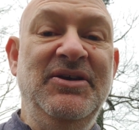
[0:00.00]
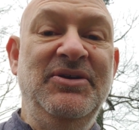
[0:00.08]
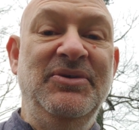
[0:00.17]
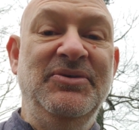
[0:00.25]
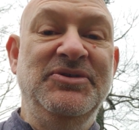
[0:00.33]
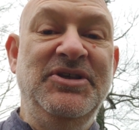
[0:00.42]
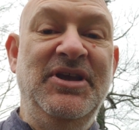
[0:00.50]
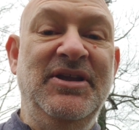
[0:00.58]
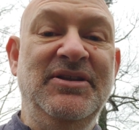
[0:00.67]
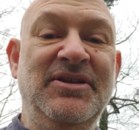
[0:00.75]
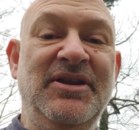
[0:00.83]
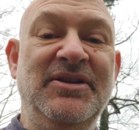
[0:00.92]
who
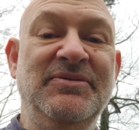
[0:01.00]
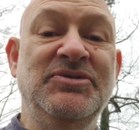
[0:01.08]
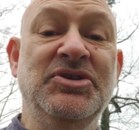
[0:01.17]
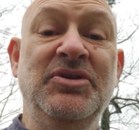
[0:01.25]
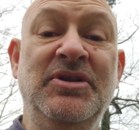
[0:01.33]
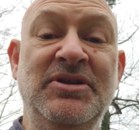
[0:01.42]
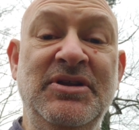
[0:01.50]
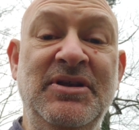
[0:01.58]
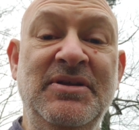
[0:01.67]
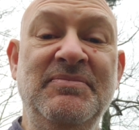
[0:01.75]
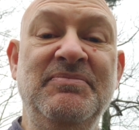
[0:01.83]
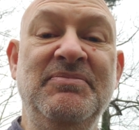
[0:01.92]
said that it's good
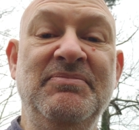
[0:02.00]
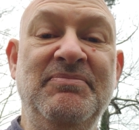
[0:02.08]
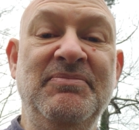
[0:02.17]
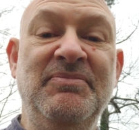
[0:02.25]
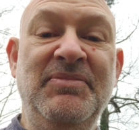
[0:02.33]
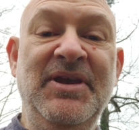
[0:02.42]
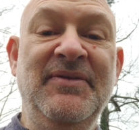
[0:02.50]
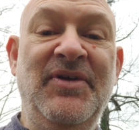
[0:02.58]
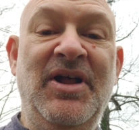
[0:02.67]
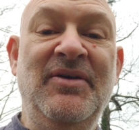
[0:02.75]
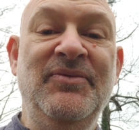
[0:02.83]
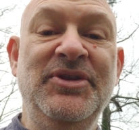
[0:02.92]
to be
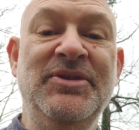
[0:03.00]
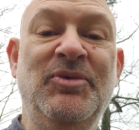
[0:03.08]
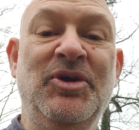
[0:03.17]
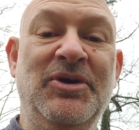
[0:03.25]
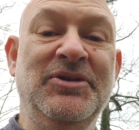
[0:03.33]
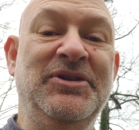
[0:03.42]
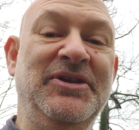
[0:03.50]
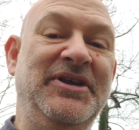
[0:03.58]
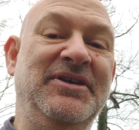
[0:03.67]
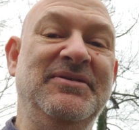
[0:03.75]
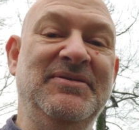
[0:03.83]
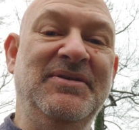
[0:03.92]
involved with the more
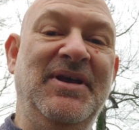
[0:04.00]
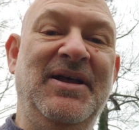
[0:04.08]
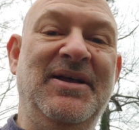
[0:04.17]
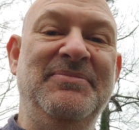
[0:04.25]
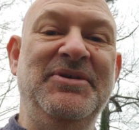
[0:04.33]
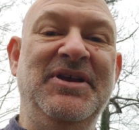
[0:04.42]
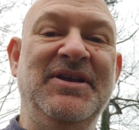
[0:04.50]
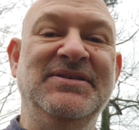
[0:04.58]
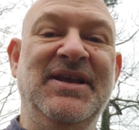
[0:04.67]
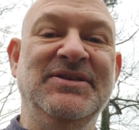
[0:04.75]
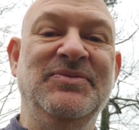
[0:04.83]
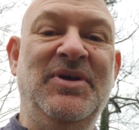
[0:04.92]
earthly uh, beings
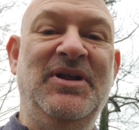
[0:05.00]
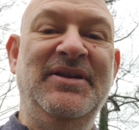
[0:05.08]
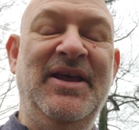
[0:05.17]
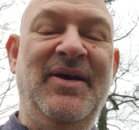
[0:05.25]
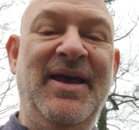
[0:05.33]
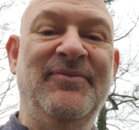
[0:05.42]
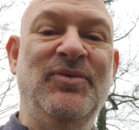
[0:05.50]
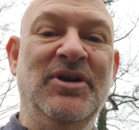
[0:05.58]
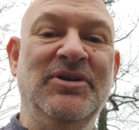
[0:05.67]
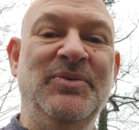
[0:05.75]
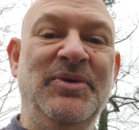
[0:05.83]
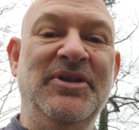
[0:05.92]
as well. Now, I have
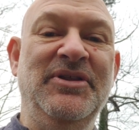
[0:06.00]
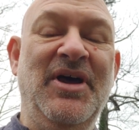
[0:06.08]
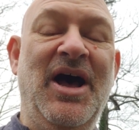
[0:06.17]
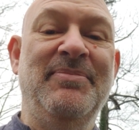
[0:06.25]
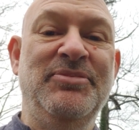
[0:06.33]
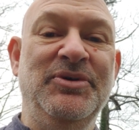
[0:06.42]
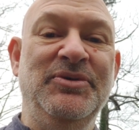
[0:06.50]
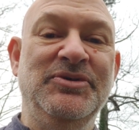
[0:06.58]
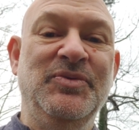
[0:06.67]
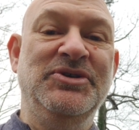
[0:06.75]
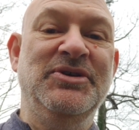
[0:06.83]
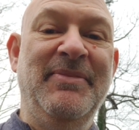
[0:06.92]
worked with apus,
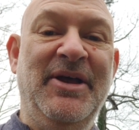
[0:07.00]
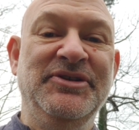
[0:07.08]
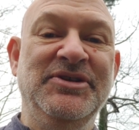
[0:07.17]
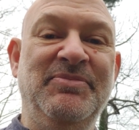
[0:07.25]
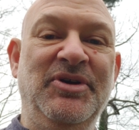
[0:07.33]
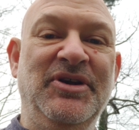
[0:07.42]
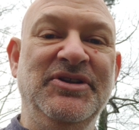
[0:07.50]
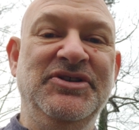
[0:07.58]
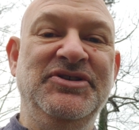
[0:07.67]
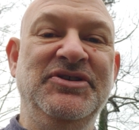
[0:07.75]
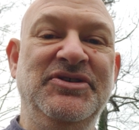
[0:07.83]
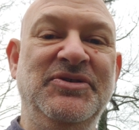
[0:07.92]
which are mountain
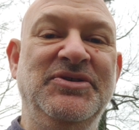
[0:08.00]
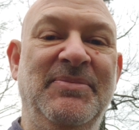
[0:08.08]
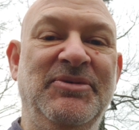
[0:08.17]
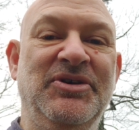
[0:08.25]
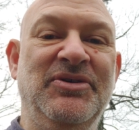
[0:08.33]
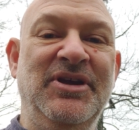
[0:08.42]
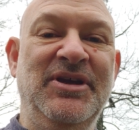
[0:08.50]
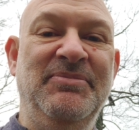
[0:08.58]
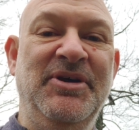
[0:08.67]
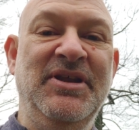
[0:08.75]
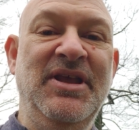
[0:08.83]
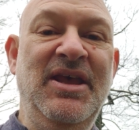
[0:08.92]
spirits to some degree,
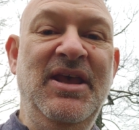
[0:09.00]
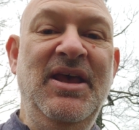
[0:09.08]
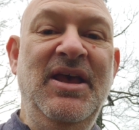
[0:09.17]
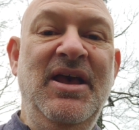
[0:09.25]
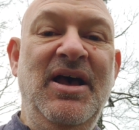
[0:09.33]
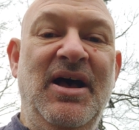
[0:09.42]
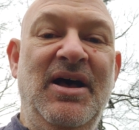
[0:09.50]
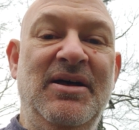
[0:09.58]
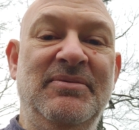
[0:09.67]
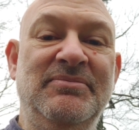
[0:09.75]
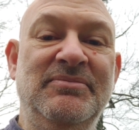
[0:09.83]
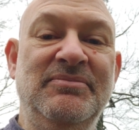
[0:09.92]
but
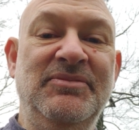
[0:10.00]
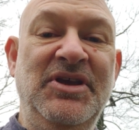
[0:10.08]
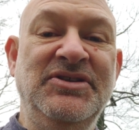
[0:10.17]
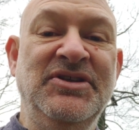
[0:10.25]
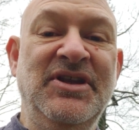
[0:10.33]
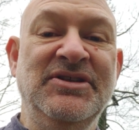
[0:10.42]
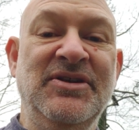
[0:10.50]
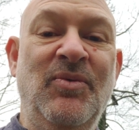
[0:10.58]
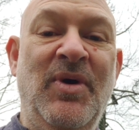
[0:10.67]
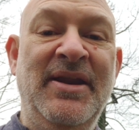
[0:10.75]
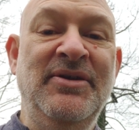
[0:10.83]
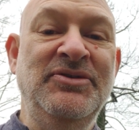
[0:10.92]
um, he suggested,
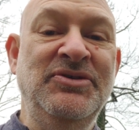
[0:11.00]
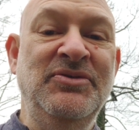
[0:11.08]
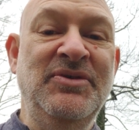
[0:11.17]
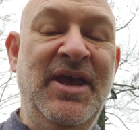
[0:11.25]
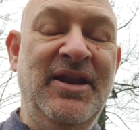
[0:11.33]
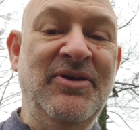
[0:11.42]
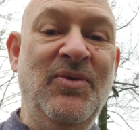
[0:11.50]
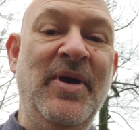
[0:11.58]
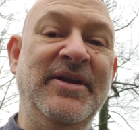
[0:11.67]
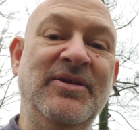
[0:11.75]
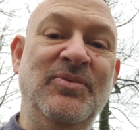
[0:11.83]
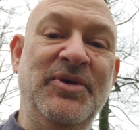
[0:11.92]
why don't you get
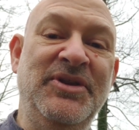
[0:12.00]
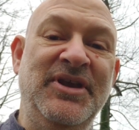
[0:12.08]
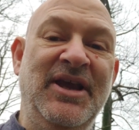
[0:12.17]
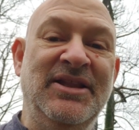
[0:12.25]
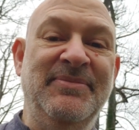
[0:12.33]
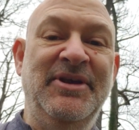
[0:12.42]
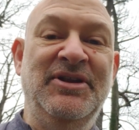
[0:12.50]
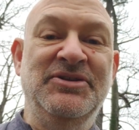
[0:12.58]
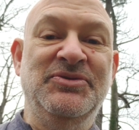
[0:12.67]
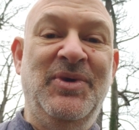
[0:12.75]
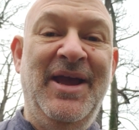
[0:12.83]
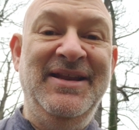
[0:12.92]
acquainted with the
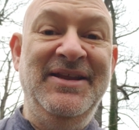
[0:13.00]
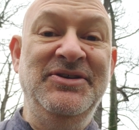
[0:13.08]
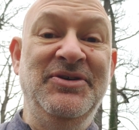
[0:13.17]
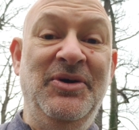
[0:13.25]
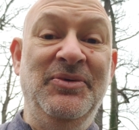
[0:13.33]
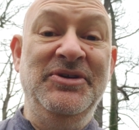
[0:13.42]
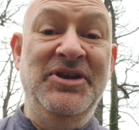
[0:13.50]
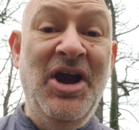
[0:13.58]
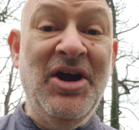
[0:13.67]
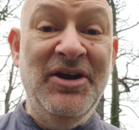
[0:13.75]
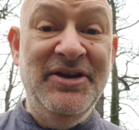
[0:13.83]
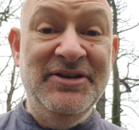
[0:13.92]
elementals right in your own
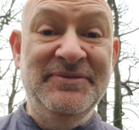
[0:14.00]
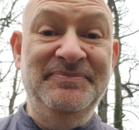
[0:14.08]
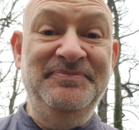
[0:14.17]
yard?